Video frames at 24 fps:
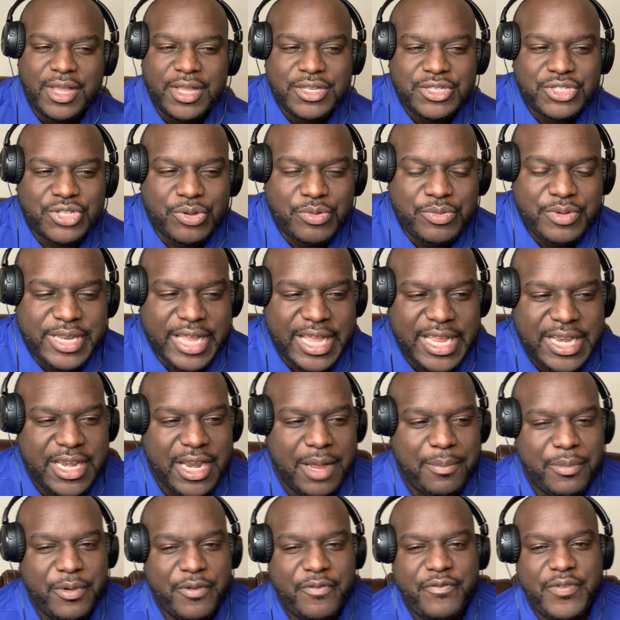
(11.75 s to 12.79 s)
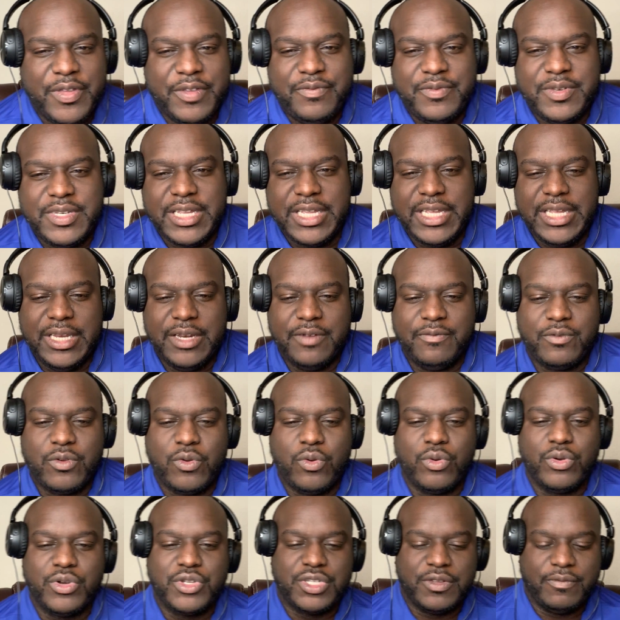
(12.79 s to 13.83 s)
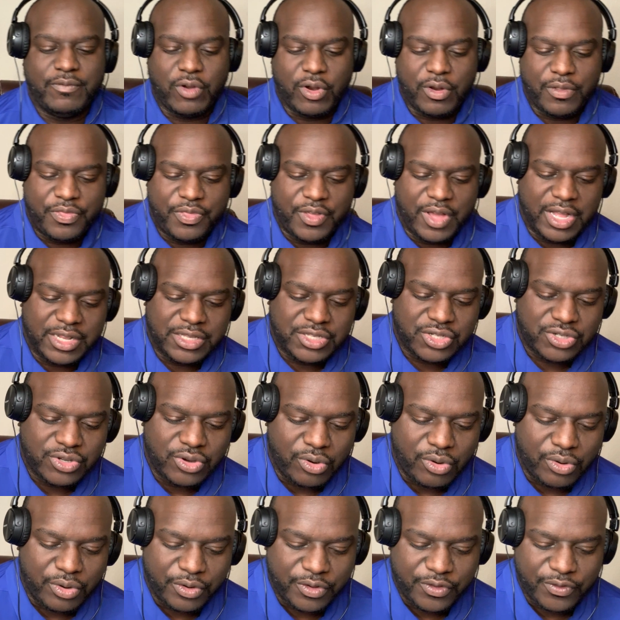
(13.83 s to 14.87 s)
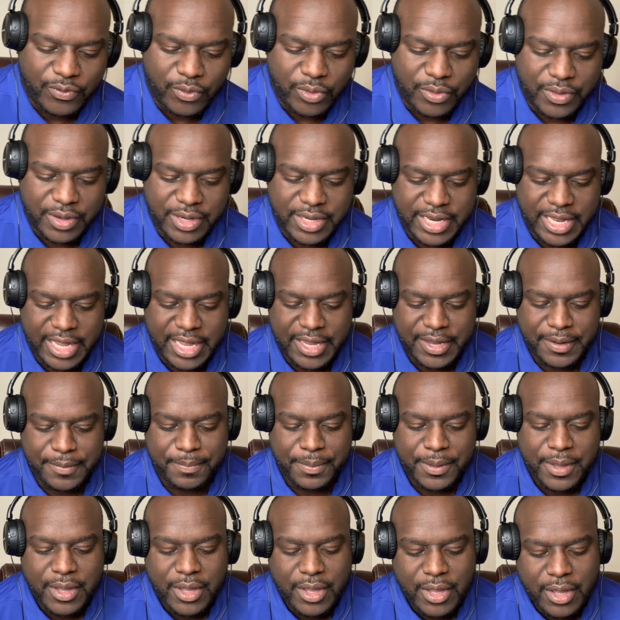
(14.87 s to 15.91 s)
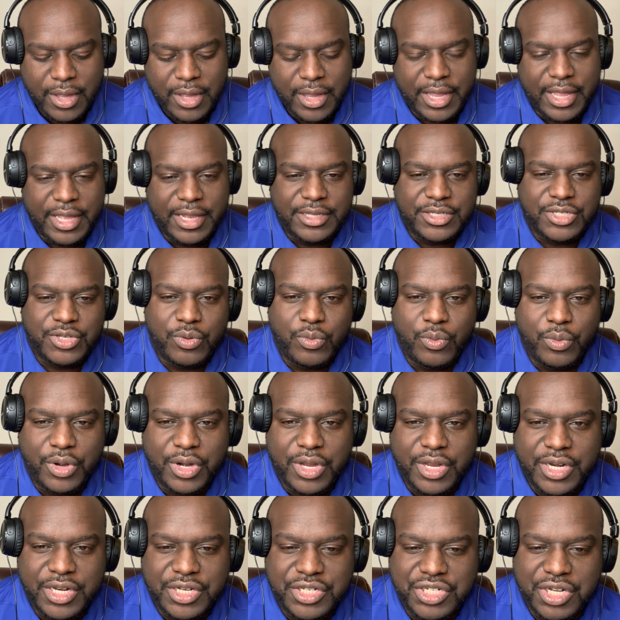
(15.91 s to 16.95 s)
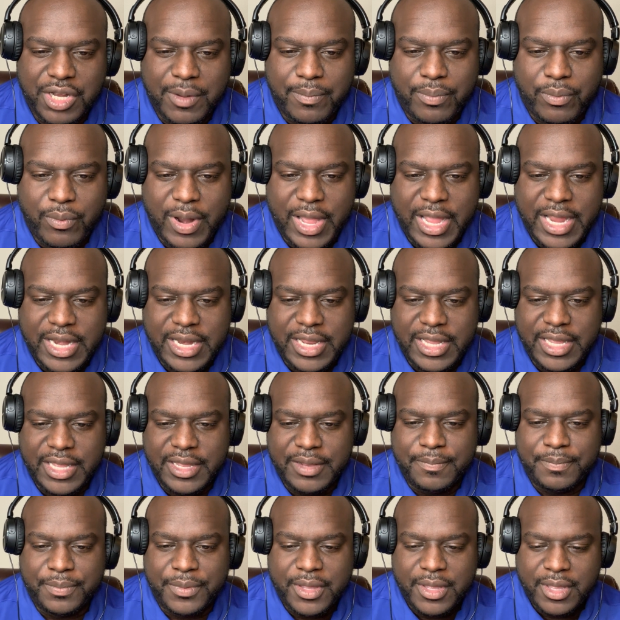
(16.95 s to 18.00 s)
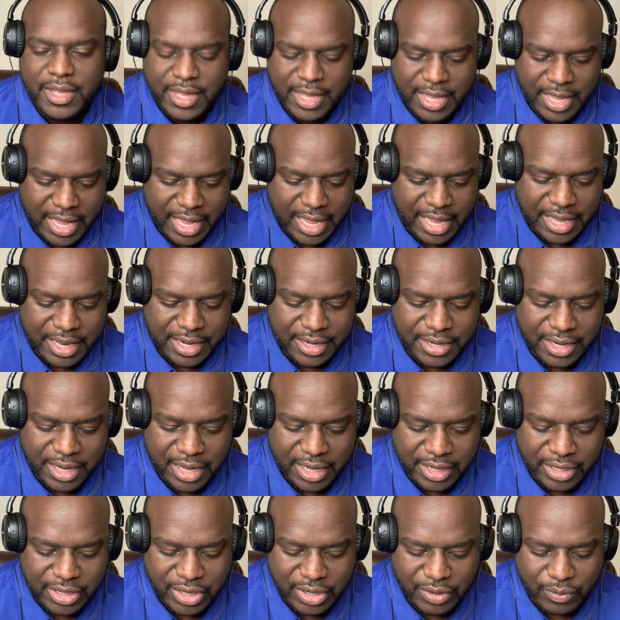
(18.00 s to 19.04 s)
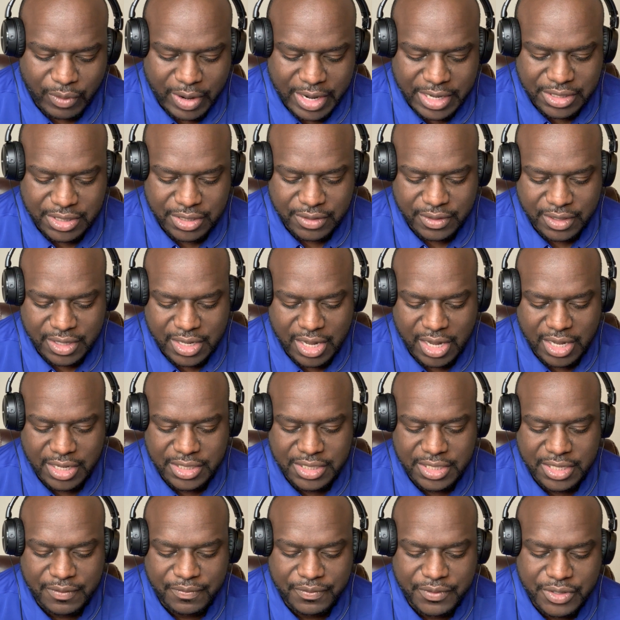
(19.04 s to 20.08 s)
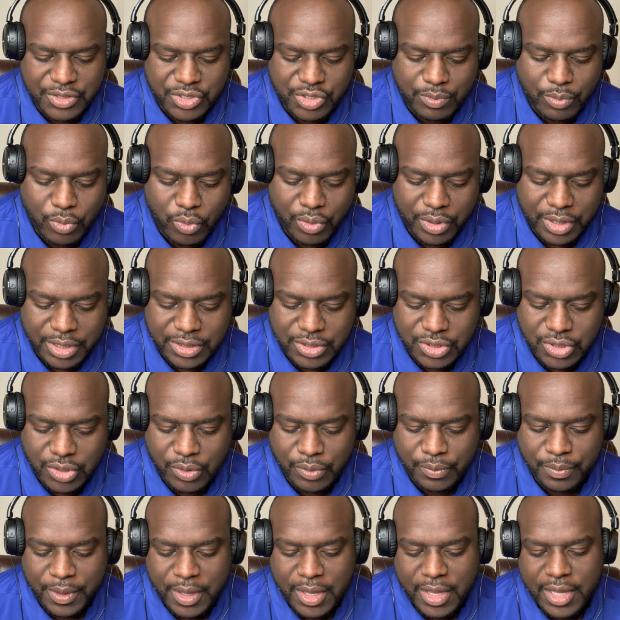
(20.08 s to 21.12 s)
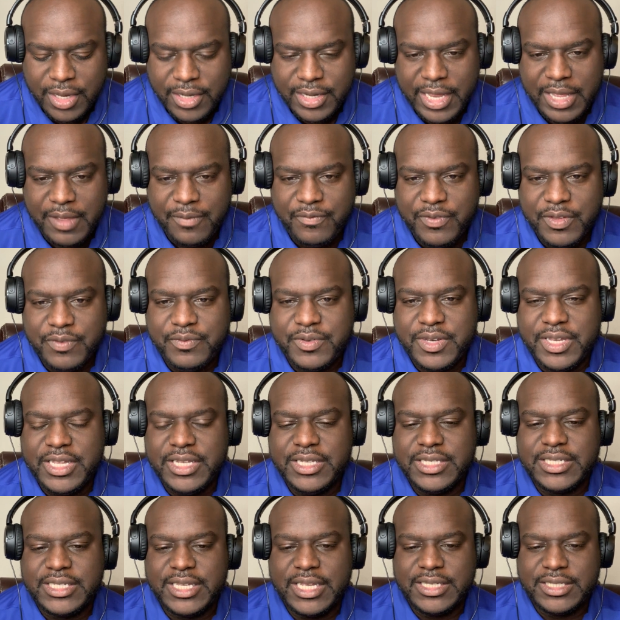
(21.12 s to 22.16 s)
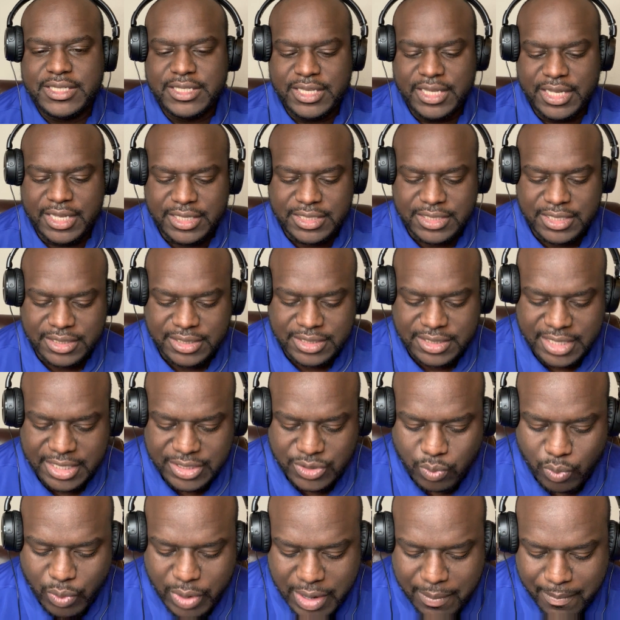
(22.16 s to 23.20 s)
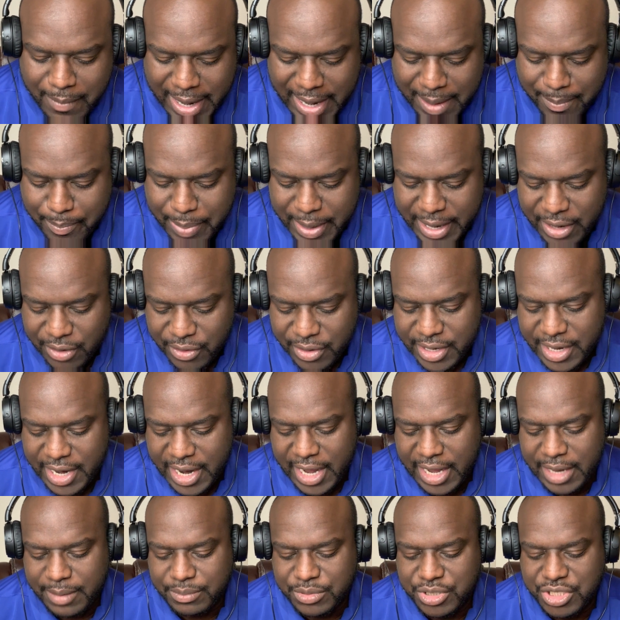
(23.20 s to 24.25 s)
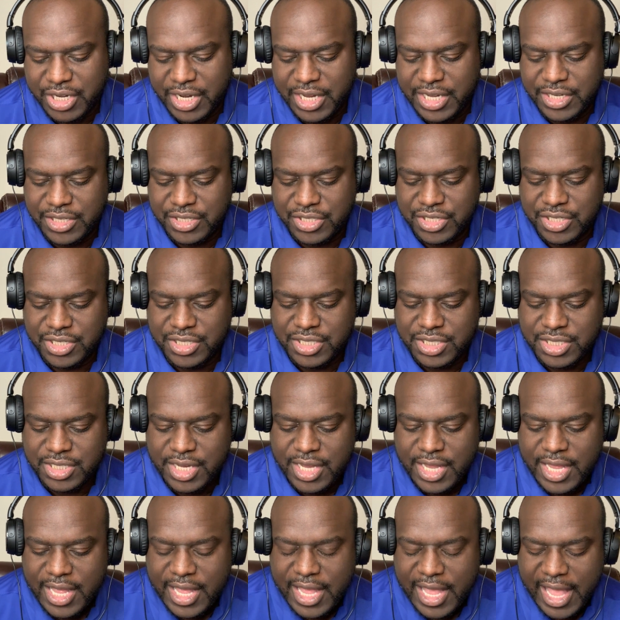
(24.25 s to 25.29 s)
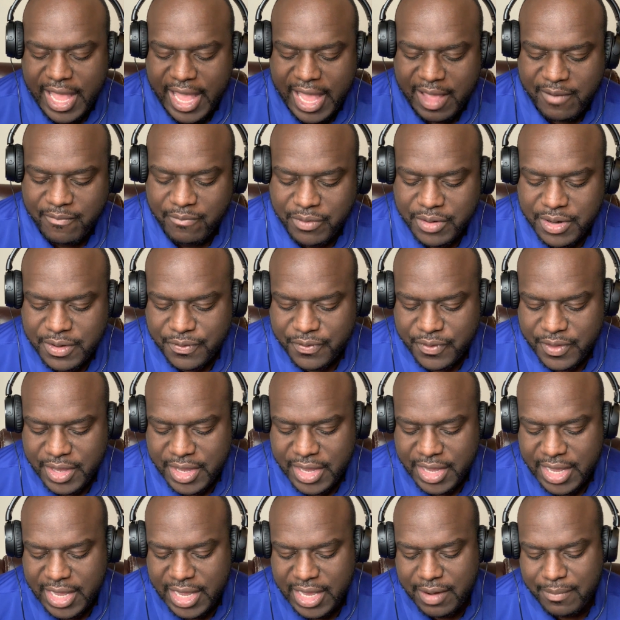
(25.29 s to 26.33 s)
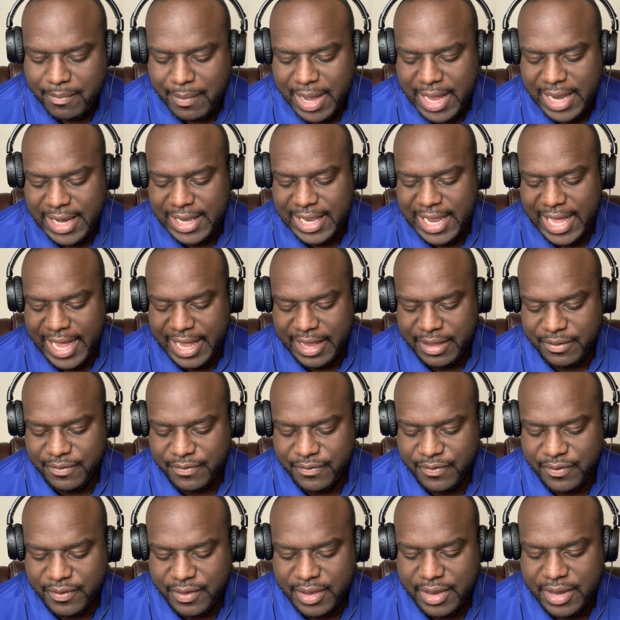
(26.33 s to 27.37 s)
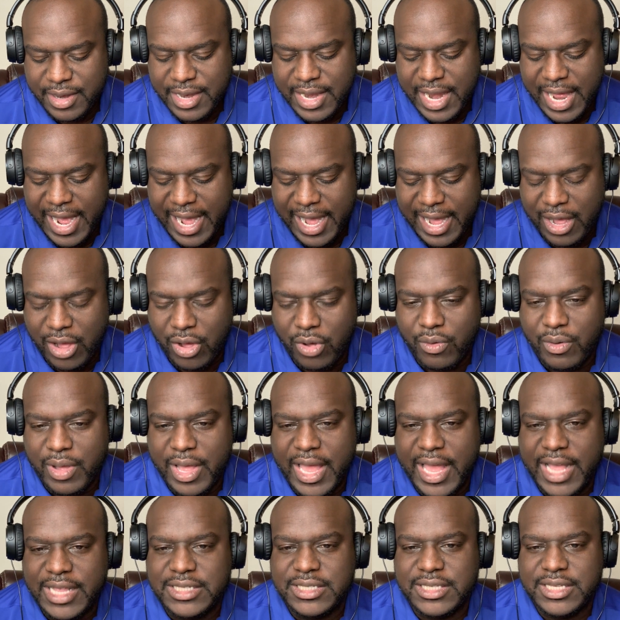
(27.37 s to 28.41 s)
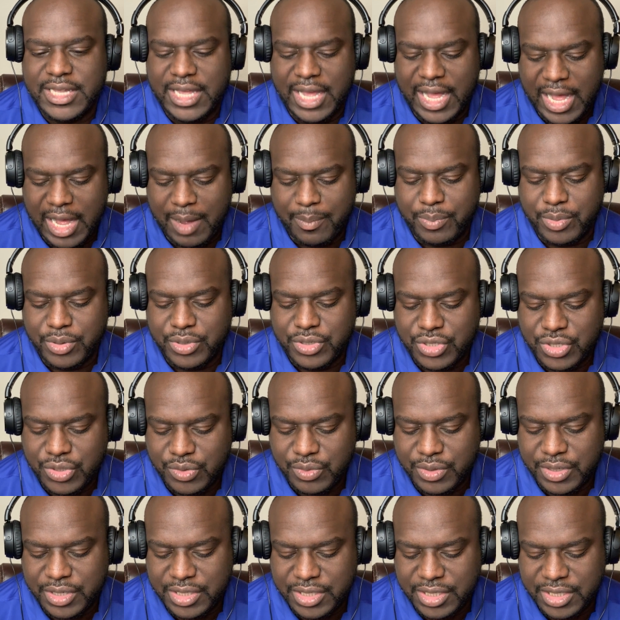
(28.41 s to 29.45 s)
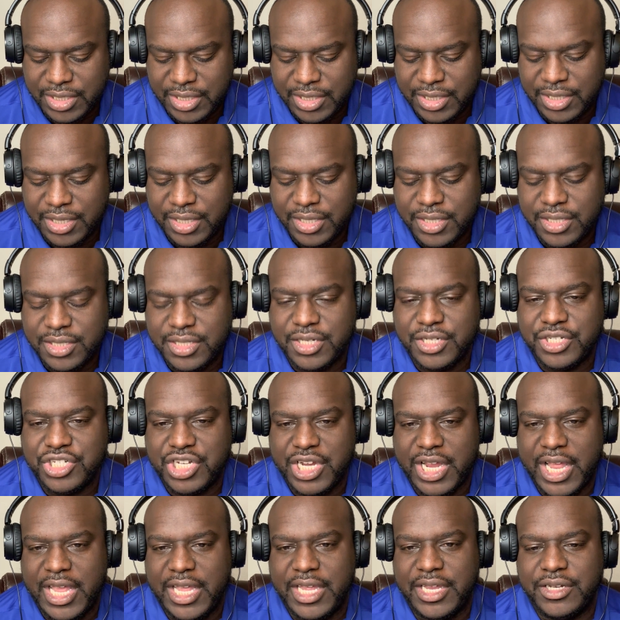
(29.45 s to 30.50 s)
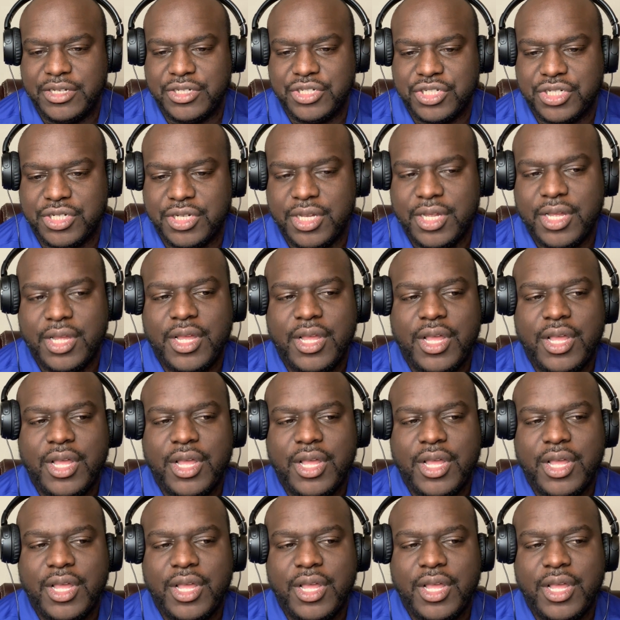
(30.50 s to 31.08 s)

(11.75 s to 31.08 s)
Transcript: So day number 15, of course, of our thought starters for the day. And so we're going to jump right in and get right to the content this morning. So day 15 says this. It says, when my paradigm changes, everything in my life now has the opportunity to change.